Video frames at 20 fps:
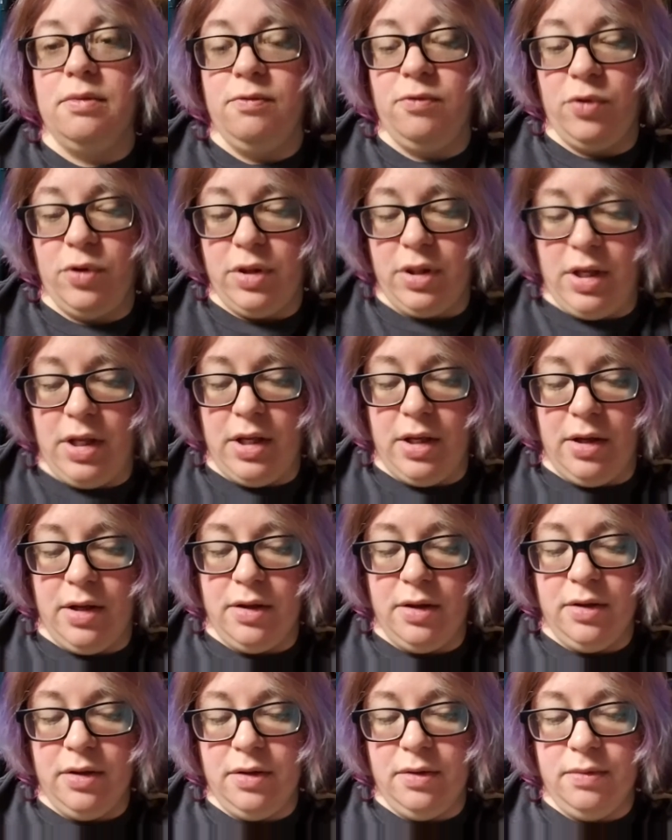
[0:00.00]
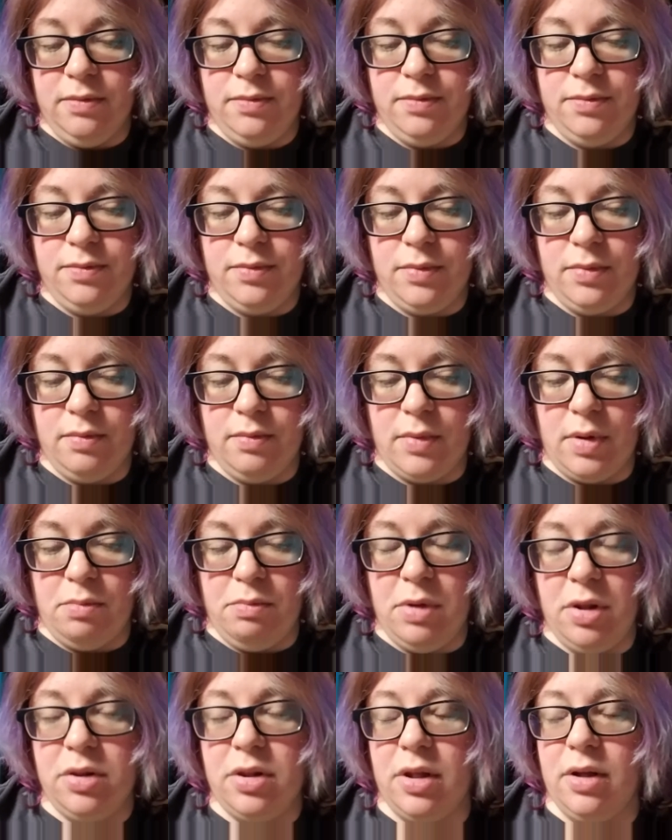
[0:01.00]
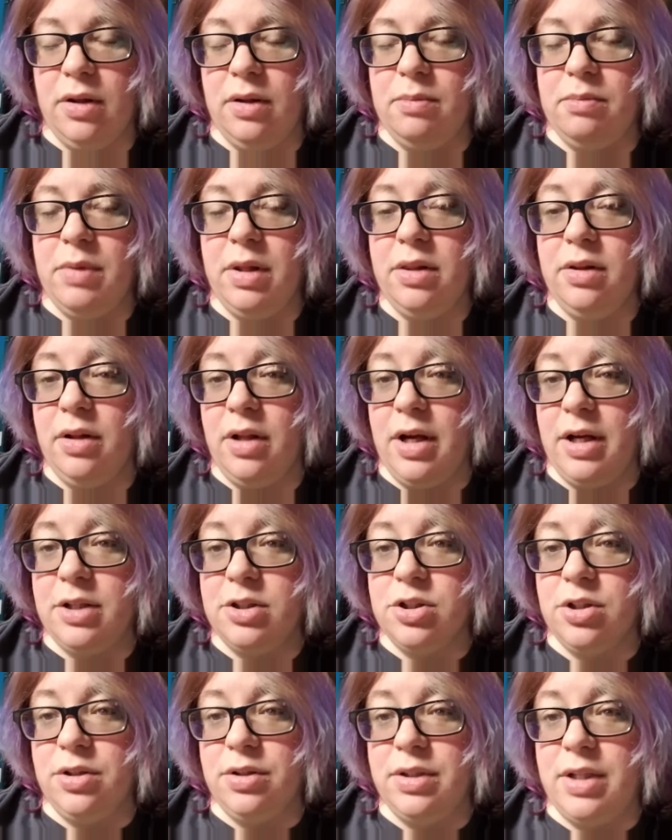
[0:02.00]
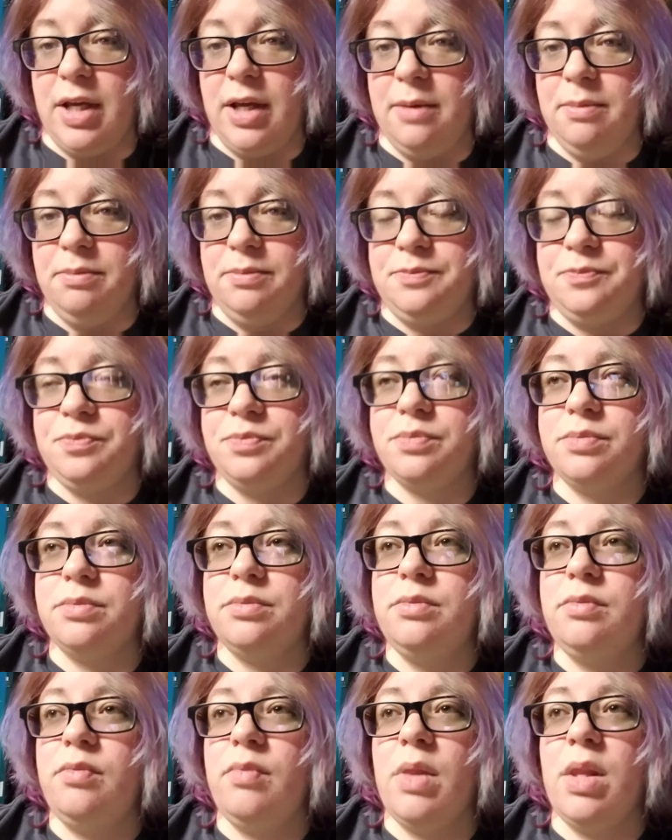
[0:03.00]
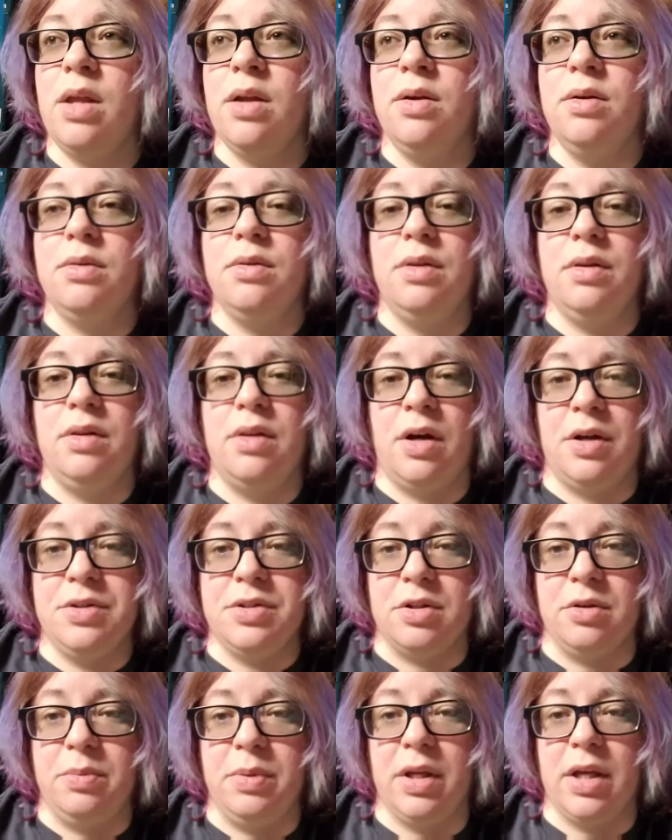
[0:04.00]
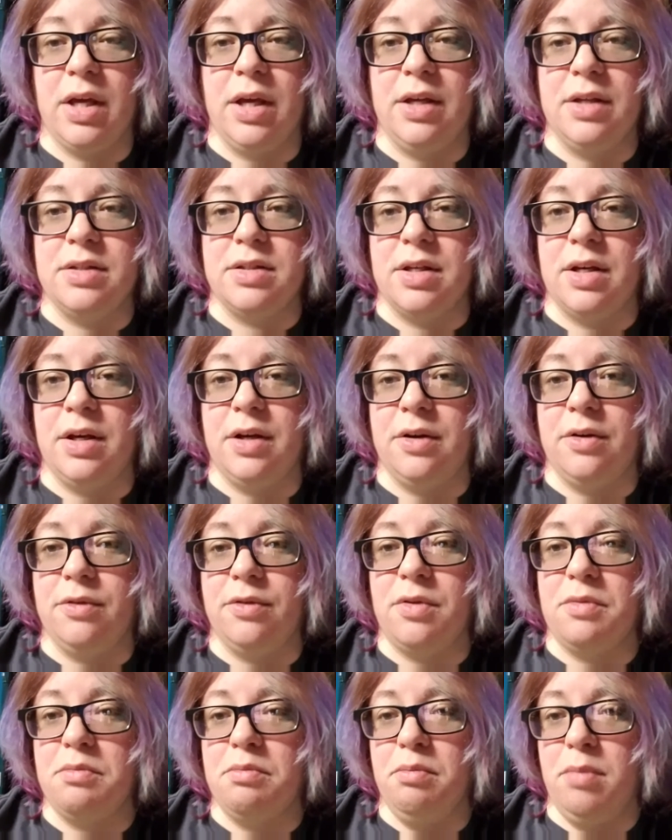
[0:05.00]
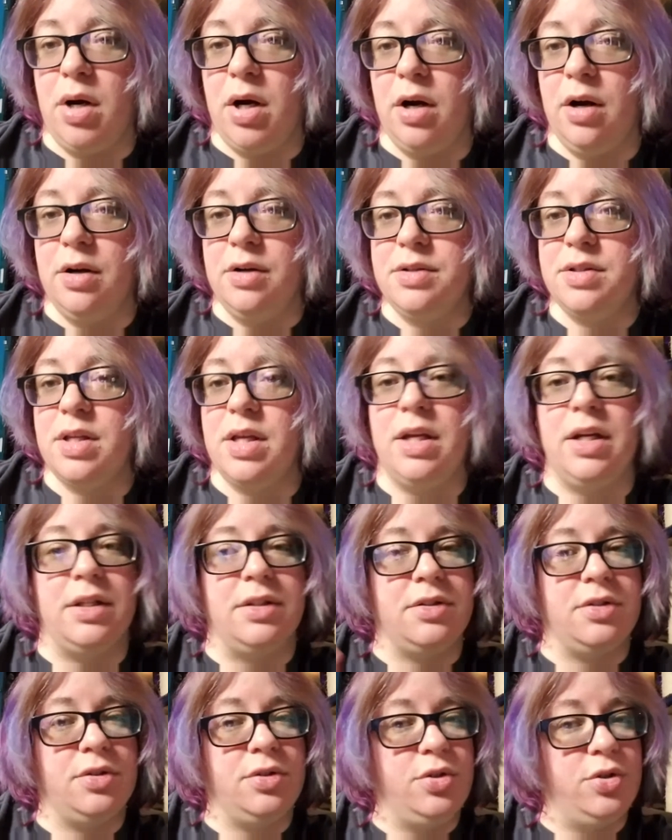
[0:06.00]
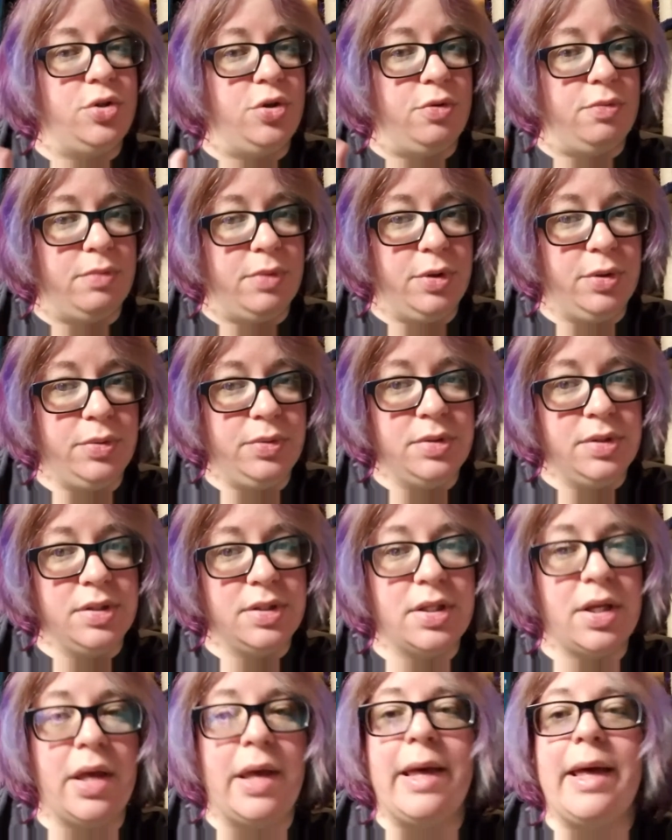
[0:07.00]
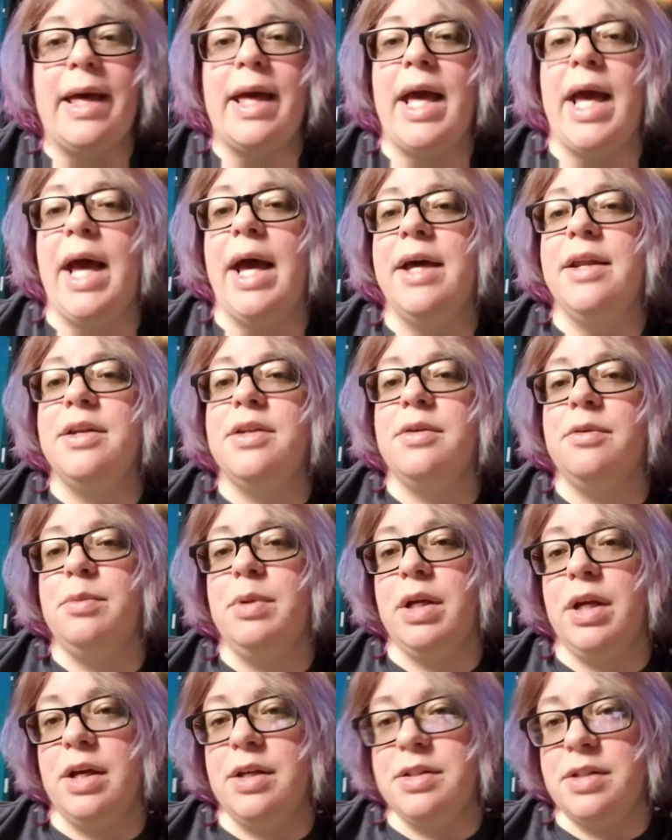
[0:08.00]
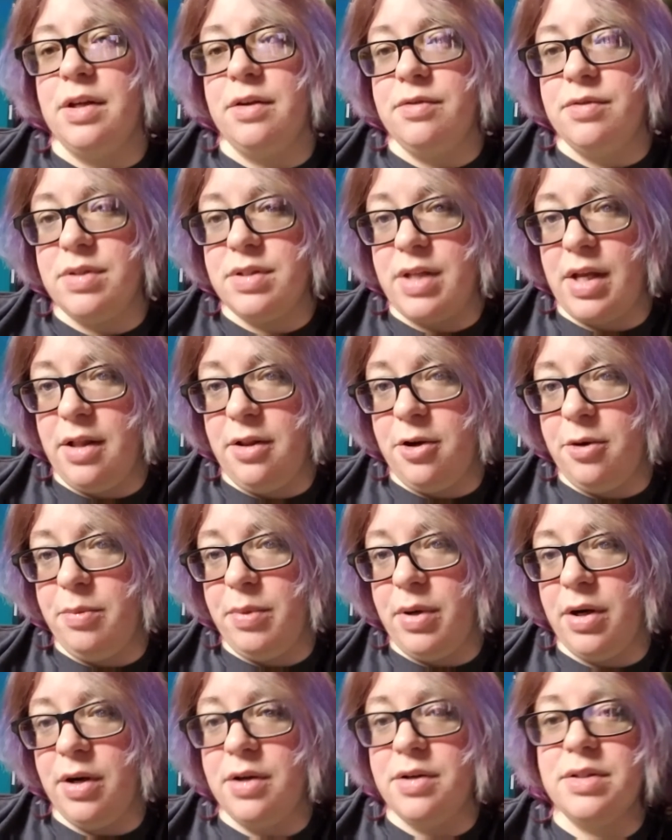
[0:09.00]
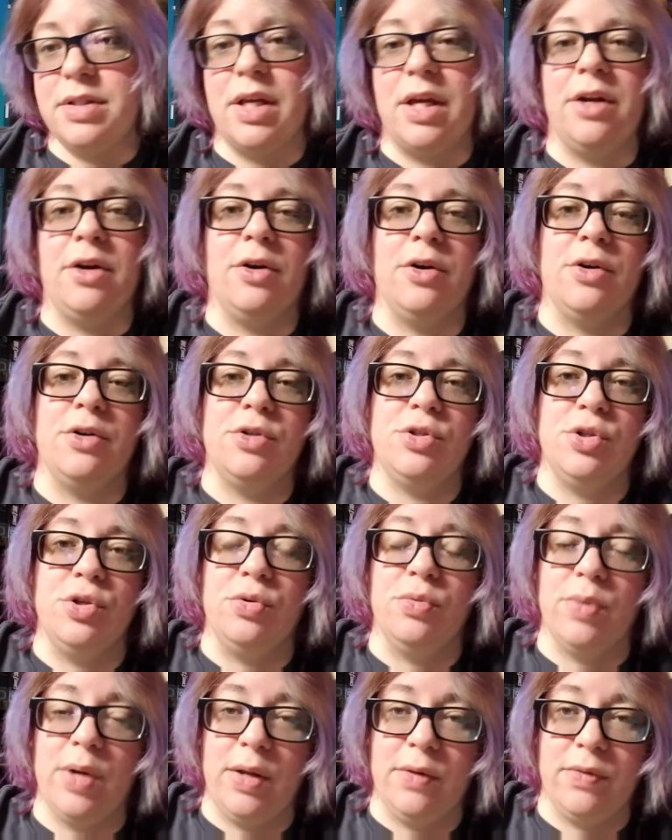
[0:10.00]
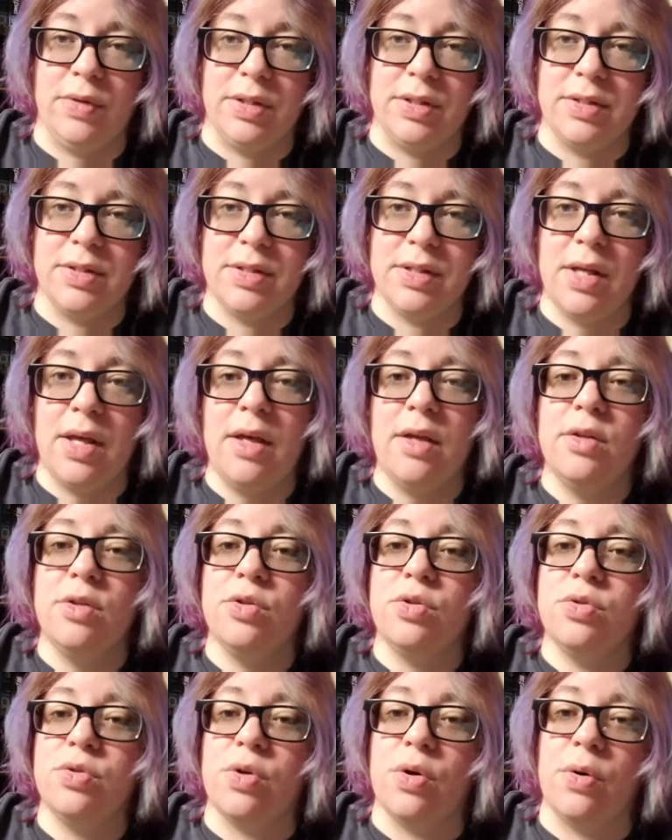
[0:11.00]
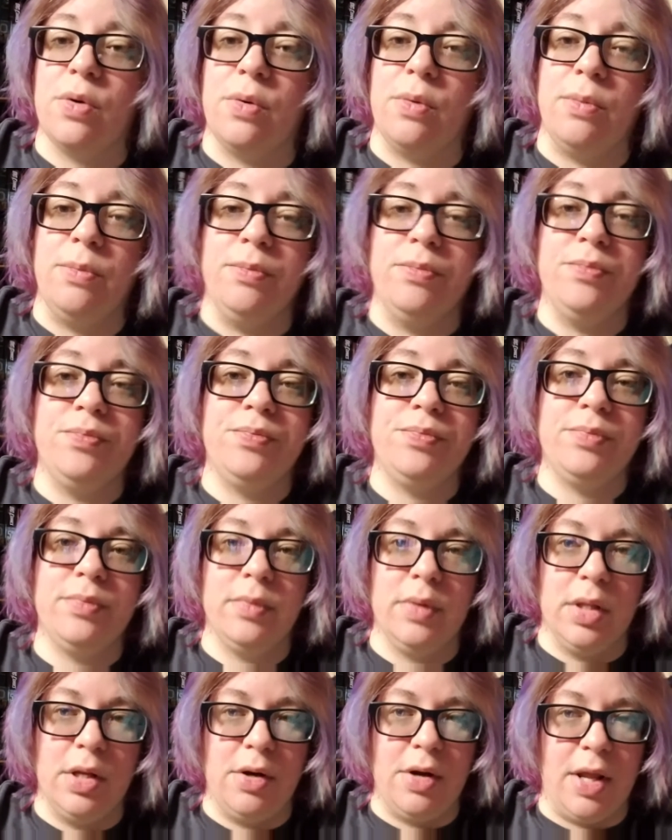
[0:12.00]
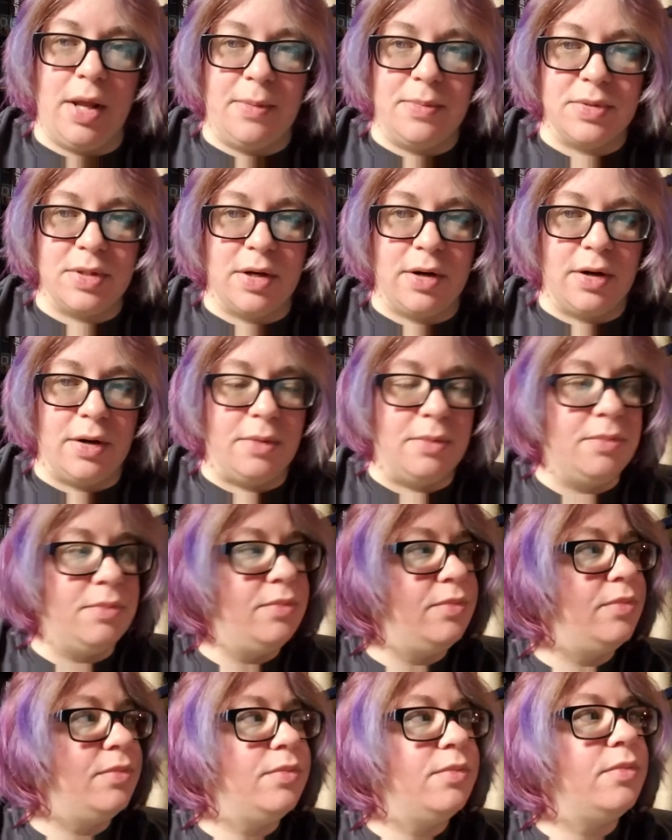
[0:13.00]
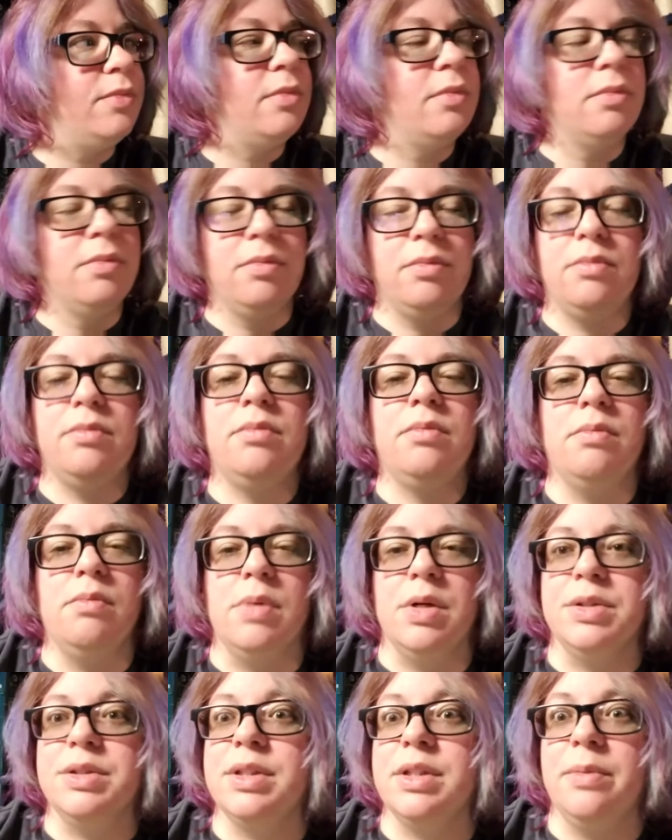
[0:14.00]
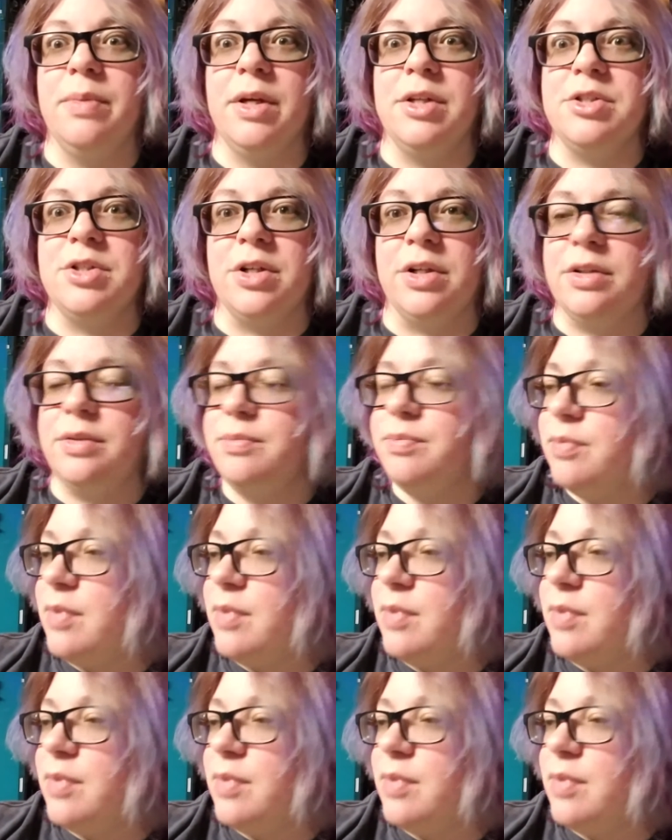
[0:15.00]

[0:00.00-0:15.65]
for the mythological name, and also because of Mars and its 2 moons, and because of Sailor Mars and her 2 ravens. So their names are multidimensional.